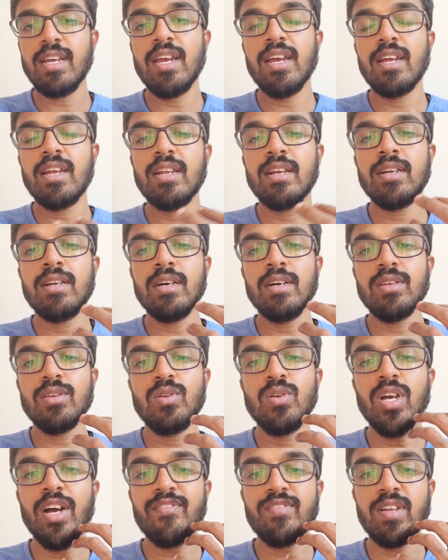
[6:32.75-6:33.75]
and
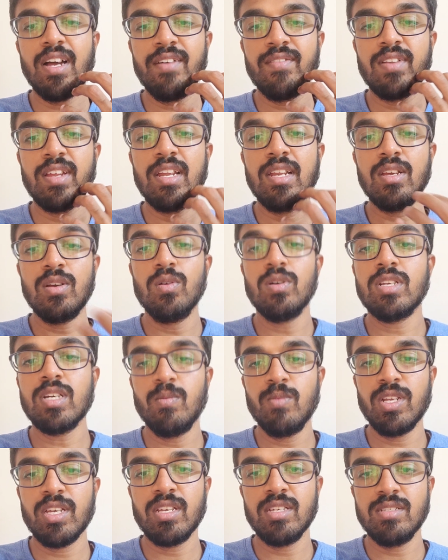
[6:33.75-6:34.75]
you have to have really good
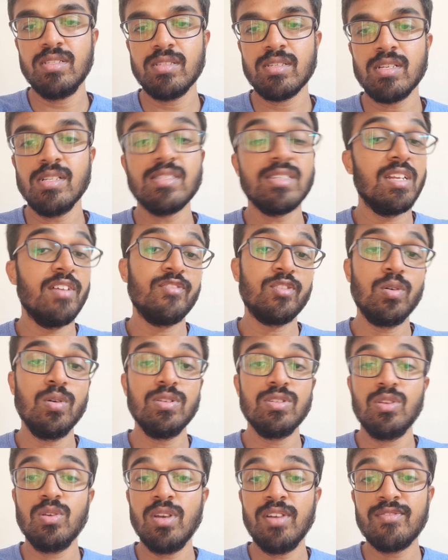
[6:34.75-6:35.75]
communication skills, and of
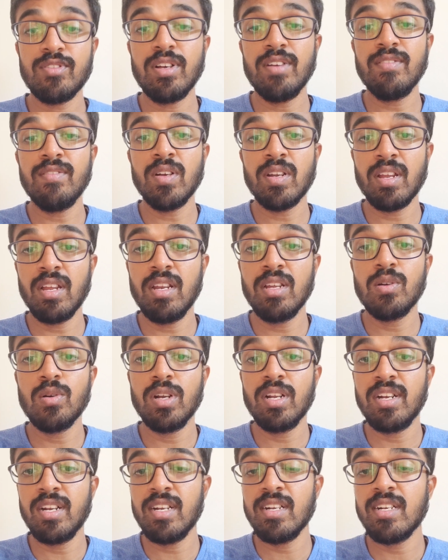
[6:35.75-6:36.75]
course you have to have a really good
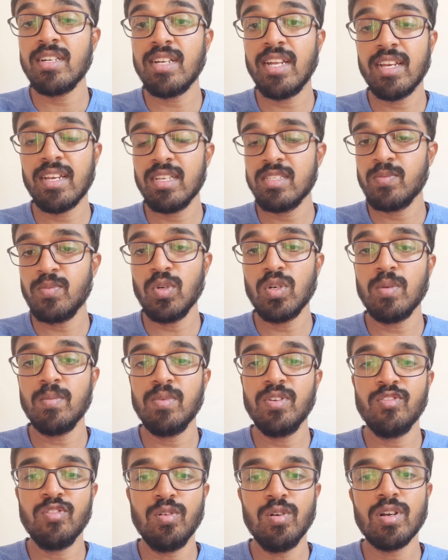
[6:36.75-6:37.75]
internet, like I spoke of
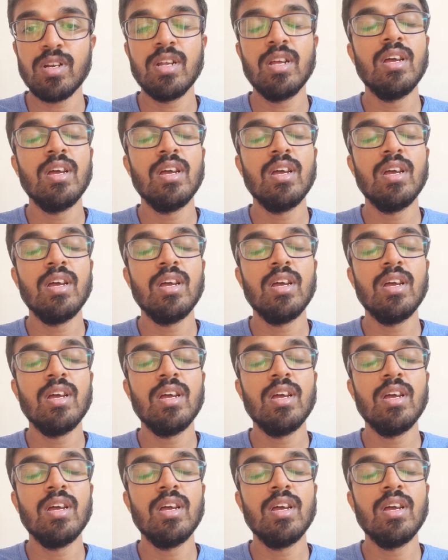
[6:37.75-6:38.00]
before.